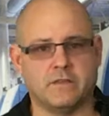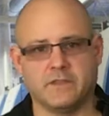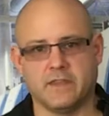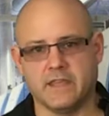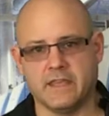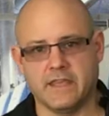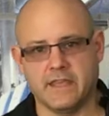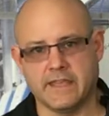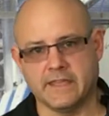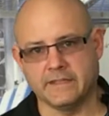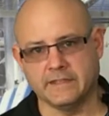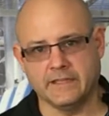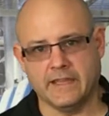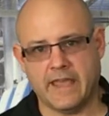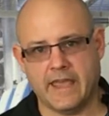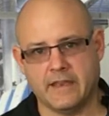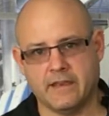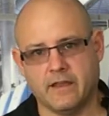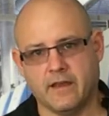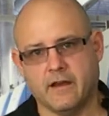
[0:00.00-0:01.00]
at the
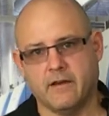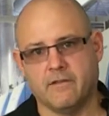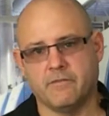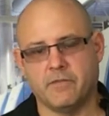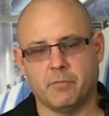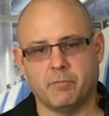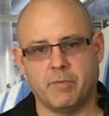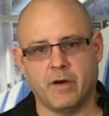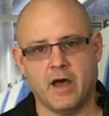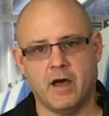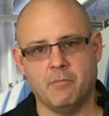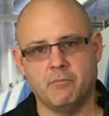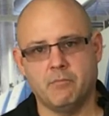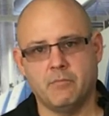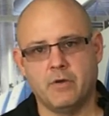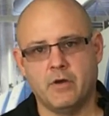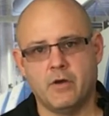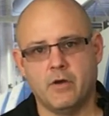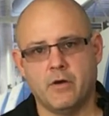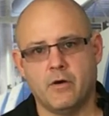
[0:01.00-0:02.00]
inlet of the pump
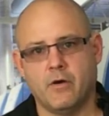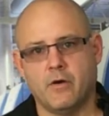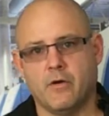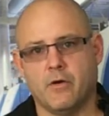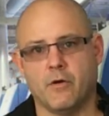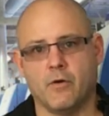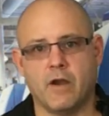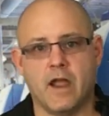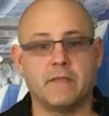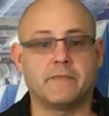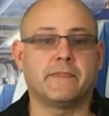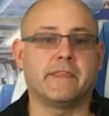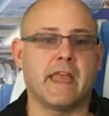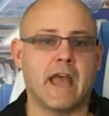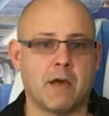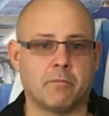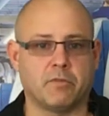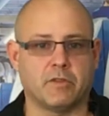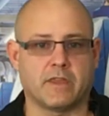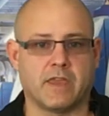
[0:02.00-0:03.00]
or at the
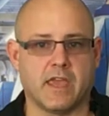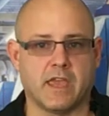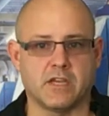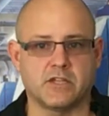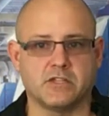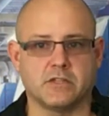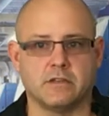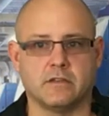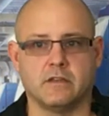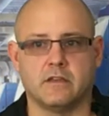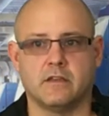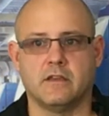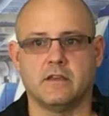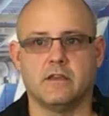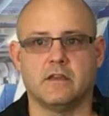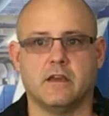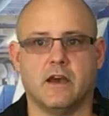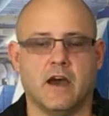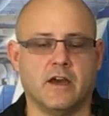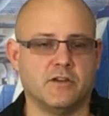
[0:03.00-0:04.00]
application.
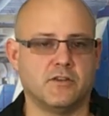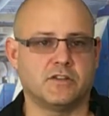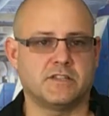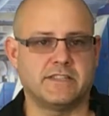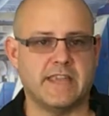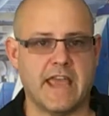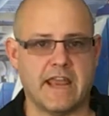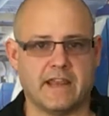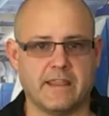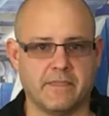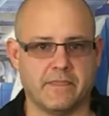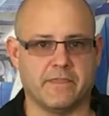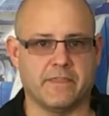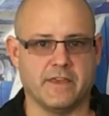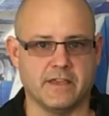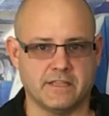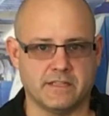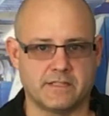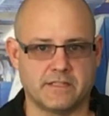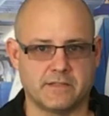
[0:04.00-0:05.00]
Understanding
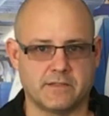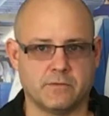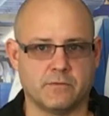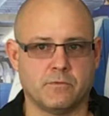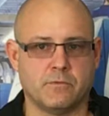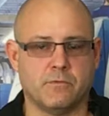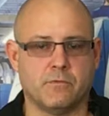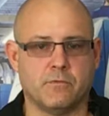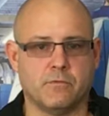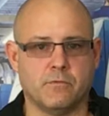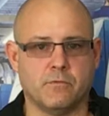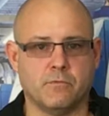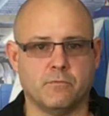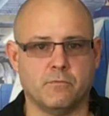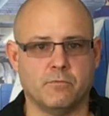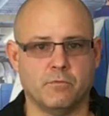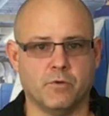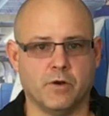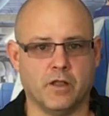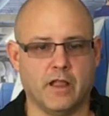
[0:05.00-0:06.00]
this
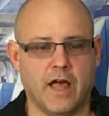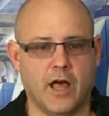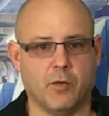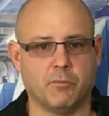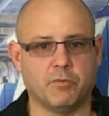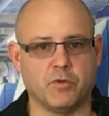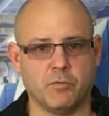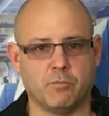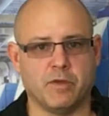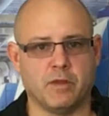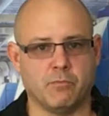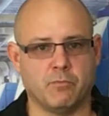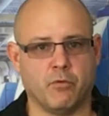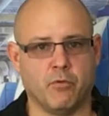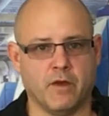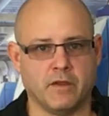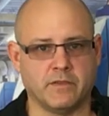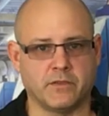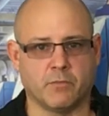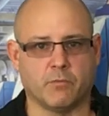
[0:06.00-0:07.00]
will help you
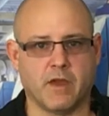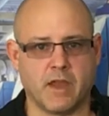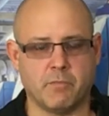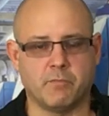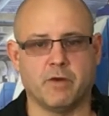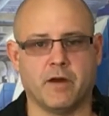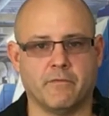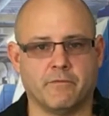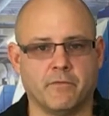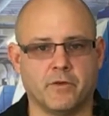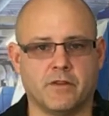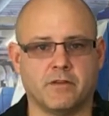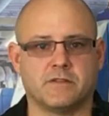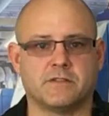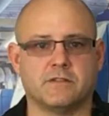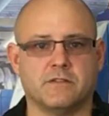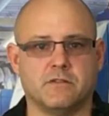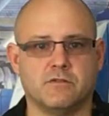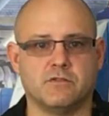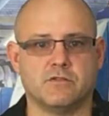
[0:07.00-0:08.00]
pinpoint the right pump for your
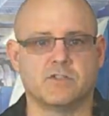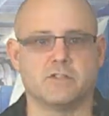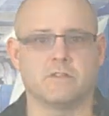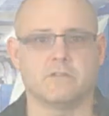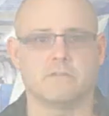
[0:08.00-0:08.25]
solution.